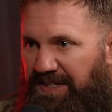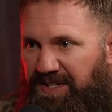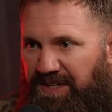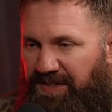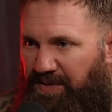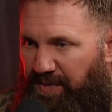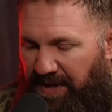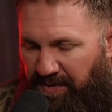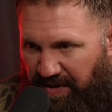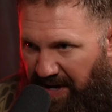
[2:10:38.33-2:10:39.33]
Yeah, and it's like, dude,
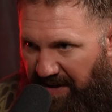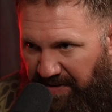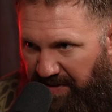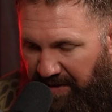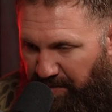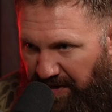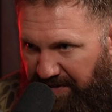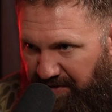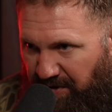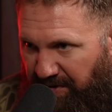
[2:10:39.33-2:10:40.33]
I
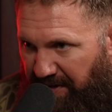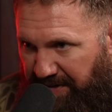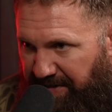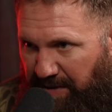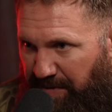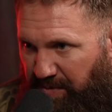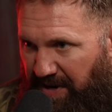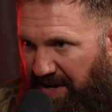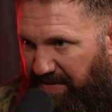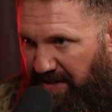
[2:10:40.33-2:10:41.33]
joke around all the time,
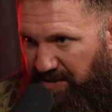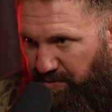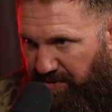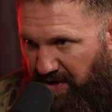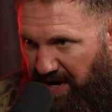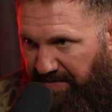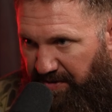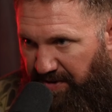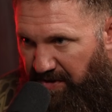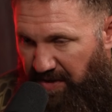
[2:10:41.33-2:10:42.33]
like we're have guns will
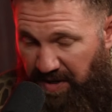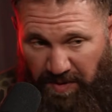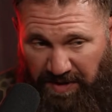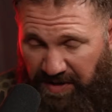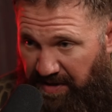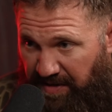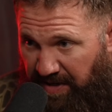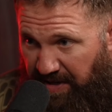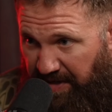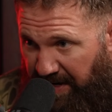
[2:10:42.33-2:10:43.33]
travel. Like
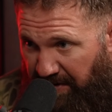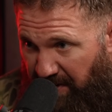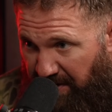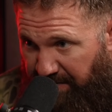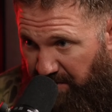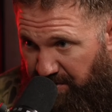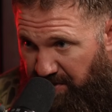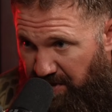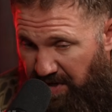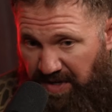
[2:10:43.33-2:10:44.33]
whether air
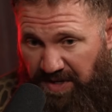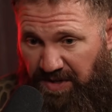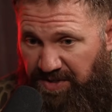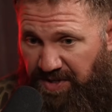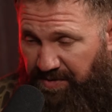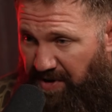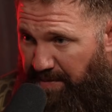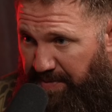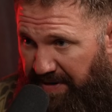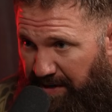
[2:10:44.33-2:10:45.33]
rifles, it's like
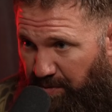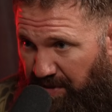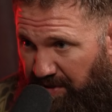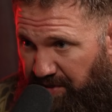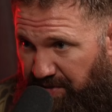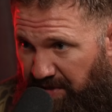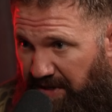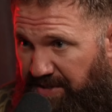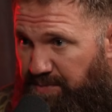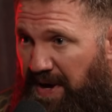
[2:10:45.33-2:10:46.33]
Rapid Air Works
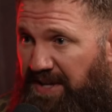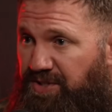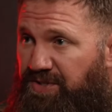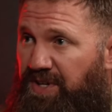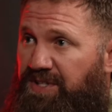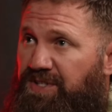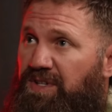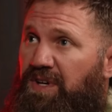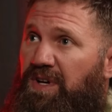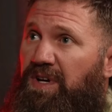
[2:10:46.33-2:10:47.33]
sponsored
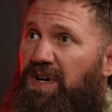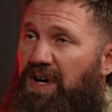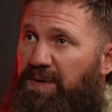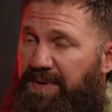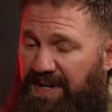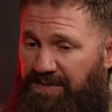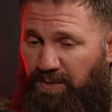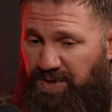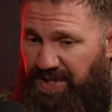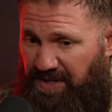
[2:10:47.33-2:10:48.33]
us, and
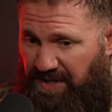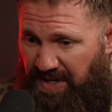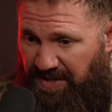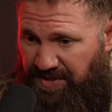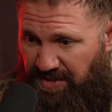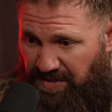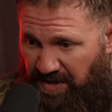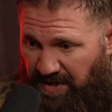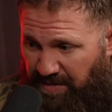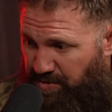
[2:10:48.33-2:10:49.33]
Air Force air guns.
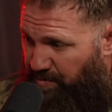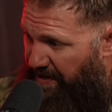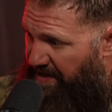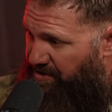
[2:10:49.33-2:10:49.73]
So